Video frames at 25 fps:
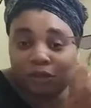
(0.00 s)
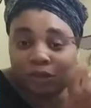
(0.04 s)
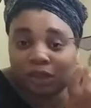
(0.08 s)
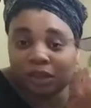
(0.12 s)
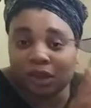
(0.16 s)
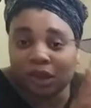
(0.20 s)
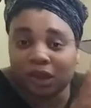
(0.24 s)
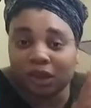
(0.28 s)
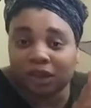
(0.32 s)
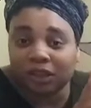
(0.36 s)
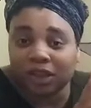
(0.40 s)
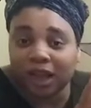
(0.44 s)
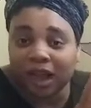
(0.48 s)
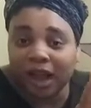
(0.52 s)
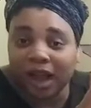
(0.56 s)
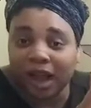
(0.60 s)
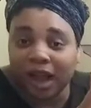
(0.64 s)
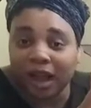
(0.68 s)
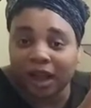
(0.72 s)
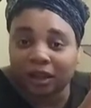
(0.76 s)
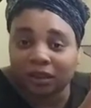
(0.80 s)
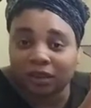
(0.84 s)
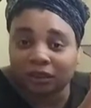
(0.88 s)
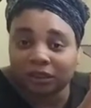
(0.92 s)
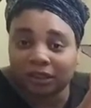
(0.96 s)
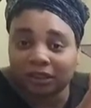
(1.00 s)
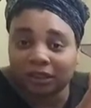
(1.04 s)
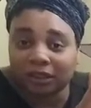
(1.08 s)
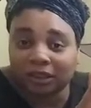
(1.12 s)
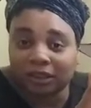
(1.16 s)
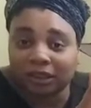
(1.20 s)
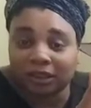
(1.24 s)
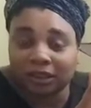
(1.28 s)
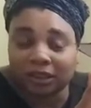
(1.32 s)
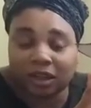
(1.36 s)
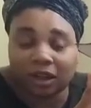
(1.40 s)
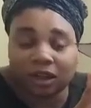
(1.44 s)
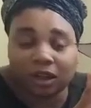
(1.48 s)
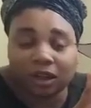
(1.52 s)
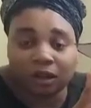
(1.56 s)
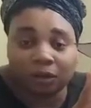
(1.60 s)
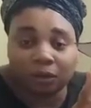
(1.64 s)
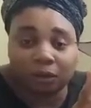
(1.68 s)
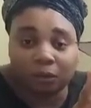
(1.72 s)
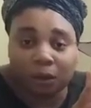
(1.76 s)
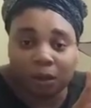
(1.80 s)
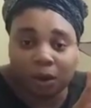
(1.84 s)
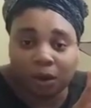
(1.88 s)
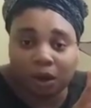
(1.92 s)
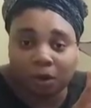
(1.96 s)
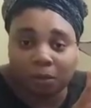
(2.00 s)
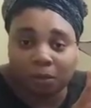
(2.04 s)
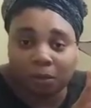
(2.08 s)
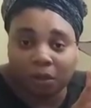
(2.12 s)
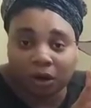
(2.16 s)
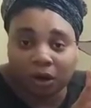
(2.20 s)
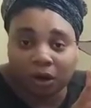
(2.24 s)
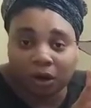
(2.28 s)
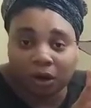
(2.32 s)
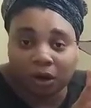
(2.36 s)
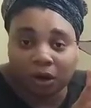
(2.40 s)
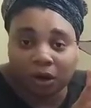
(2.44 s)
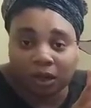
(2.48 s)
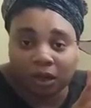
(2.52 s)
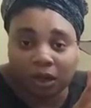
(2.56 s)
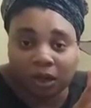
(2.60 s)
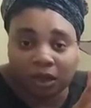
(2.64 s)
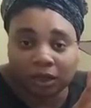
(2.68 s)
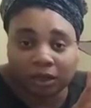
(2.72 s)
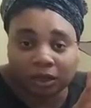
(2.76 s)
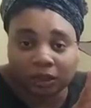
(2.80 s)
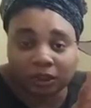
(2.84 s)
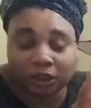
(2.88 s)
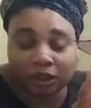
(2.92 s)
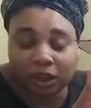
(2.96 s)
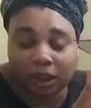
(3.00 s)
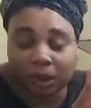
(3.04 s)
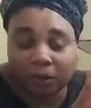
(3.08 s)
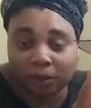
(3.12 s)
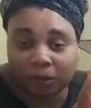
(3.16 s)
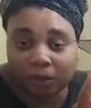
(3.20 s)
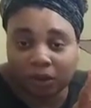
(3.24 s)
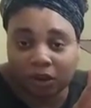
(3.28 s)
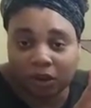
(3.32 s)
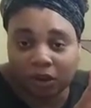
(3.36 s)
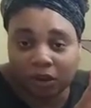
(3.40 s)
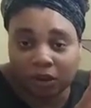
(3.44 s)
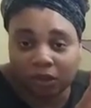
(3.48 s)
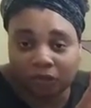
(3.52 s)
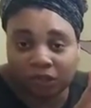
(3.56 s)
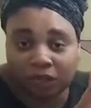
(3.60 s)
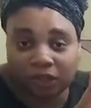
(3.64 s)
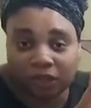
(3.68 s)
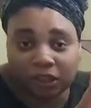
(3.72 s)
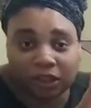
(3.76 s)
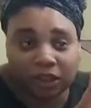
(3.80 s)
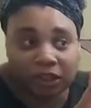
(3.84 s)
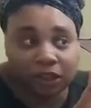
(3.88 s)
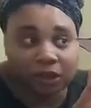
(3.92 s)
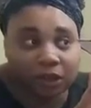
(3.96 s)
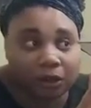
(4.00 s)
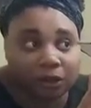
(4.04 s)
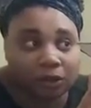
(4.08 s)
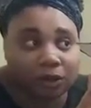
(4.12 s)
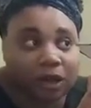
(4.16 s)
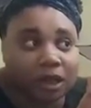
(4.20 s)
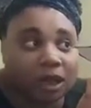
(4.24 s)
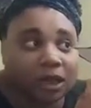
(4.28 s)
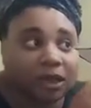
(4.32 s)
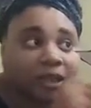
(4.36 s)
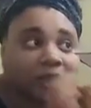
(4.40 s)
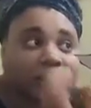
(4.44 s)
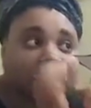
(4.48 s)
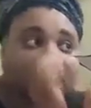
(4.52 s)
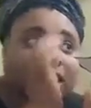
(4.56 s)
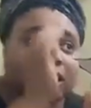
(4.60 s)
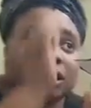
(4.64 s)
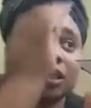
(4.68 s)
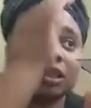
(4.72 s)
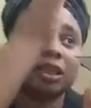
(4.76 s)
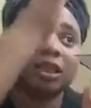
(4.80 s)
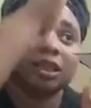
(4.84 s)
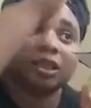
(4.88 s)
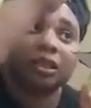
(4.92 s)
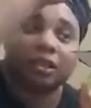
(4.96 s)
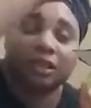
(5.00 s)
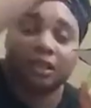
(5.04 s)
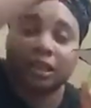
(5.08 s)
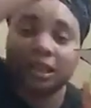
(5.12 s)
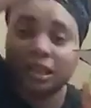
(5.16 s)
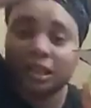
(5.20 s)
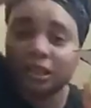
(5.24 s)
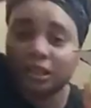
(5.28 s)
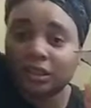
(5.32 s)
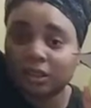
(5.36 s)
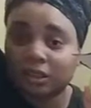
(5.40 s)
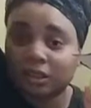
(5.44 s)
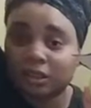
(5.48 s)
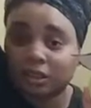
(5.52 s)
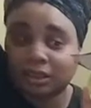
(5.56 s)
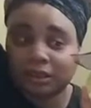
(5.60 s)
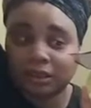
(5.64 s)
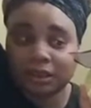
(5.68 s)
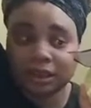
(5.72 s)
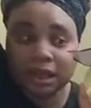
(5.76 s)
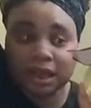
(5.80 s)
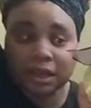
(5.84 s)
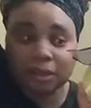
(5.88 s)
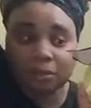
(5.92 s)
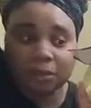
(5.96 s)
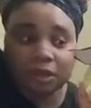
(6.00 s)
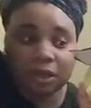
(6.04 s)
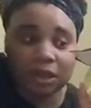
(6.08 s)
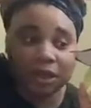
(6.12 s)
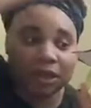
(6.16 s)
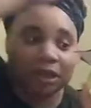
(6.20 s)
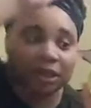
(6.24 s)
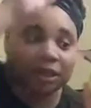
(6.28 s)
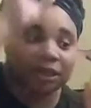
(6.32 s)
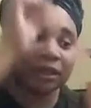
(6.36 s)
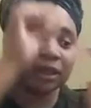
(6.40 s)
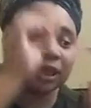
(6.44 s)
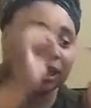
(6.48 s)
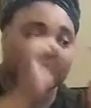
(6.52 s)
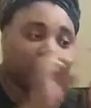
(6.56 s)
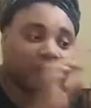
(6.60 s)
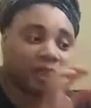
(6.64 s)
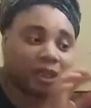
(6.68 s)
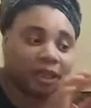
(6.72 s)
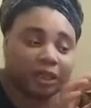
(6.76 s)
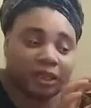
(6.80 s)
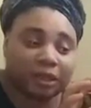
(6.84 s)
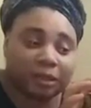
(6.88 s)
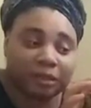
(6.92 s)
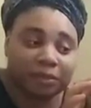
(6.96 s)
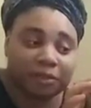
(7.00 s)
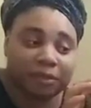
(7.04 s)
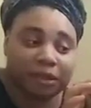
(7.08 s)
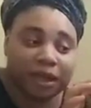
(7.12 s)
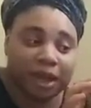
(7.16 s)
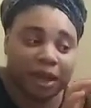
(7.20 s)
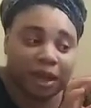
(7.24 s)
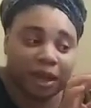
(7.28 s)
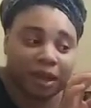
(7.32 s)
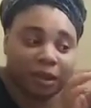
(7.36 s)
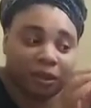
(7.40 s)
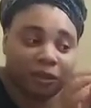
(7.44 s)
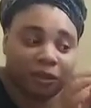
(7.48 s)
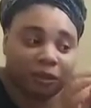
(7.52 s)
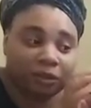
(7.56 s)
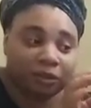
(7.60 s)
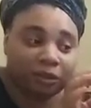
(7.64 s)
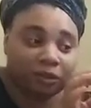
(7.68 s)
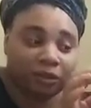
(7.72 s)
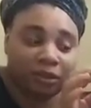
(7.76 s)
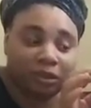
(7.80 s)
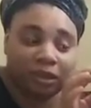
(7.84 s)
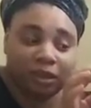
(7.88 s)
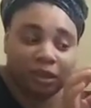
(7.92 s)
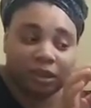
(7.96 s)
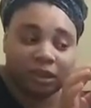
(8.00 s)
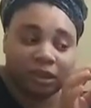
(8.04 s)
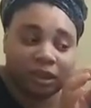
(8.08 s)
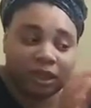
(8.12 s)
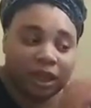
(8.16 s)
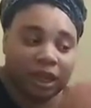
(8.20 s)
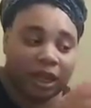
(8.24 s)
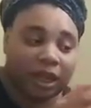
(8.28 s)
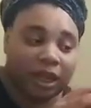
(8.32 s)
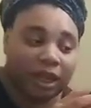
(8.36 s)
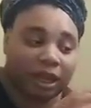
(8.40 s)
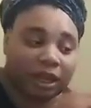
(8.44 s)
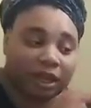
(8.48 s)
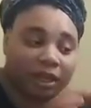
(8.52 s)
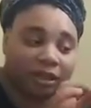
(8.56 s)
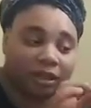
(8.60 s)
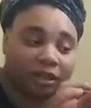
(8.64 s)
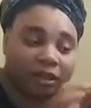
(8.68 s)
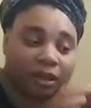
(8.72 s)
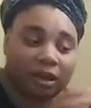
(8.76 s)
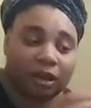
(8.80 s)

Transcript: saw the Aldi's Walmart shopping haul video, then these are the same onions. I cut them down, and